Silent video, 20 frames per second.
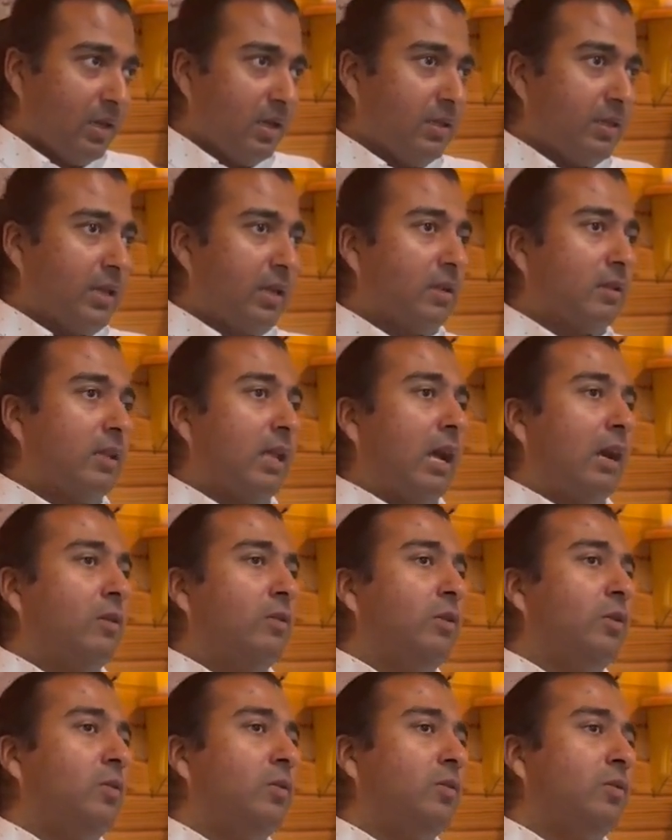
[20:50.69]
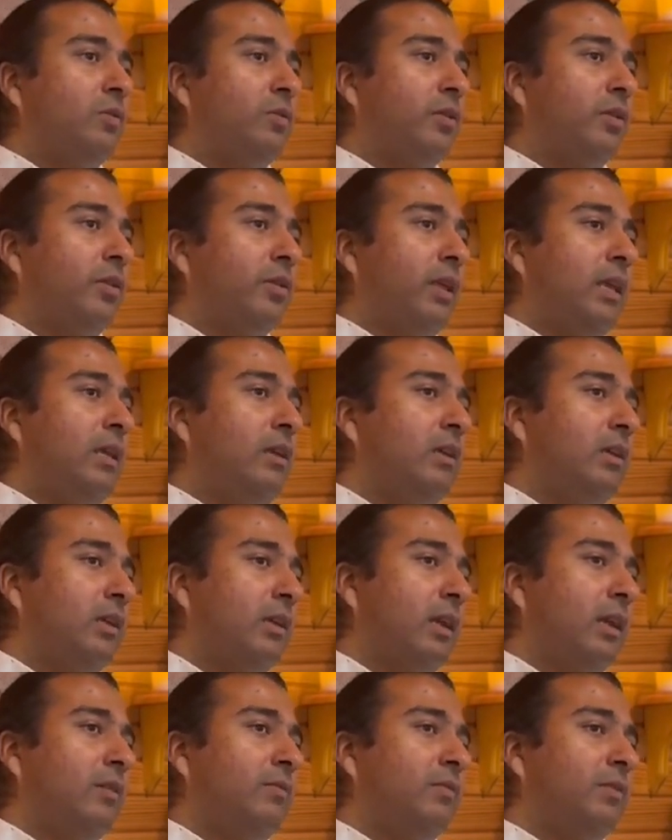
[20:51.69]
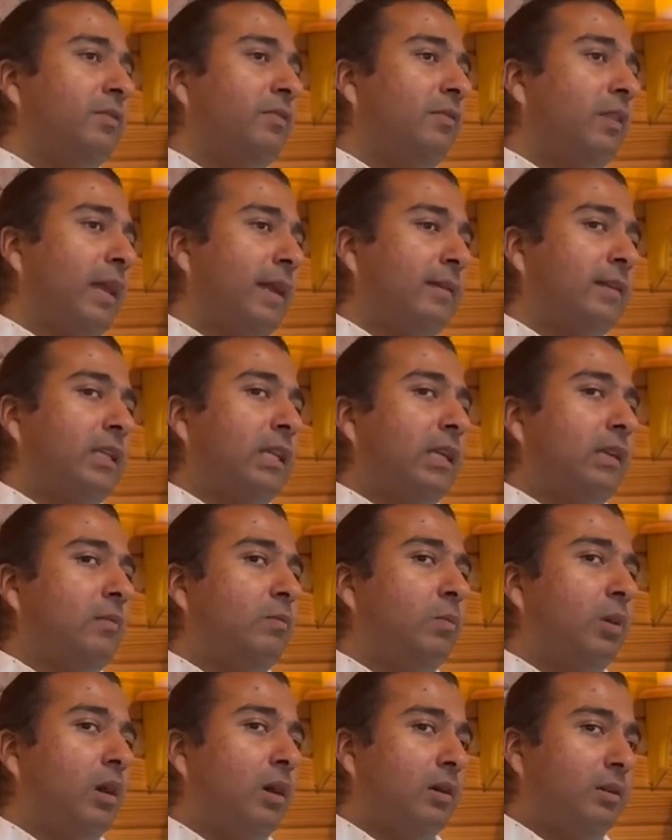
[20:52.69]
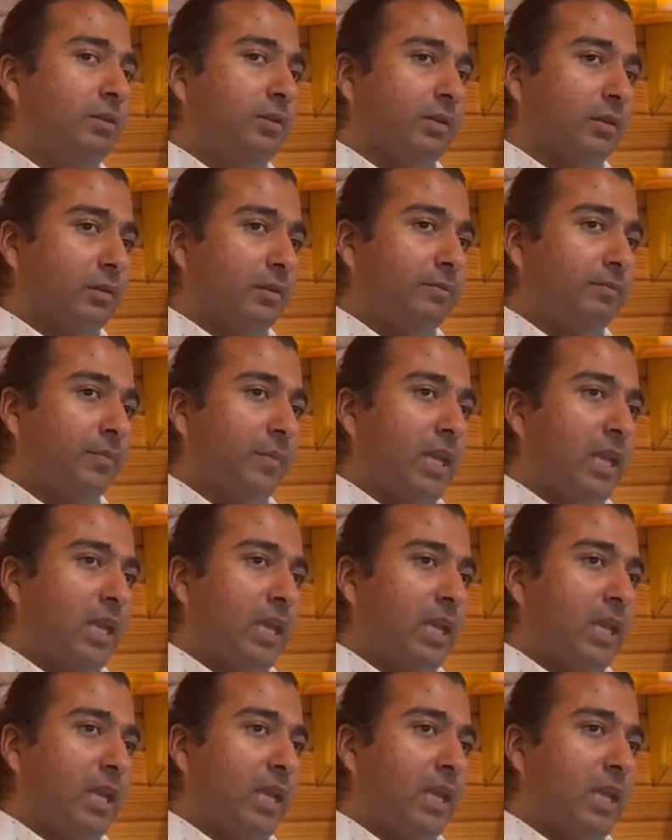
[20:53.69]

that allow you to think and reflect and ponder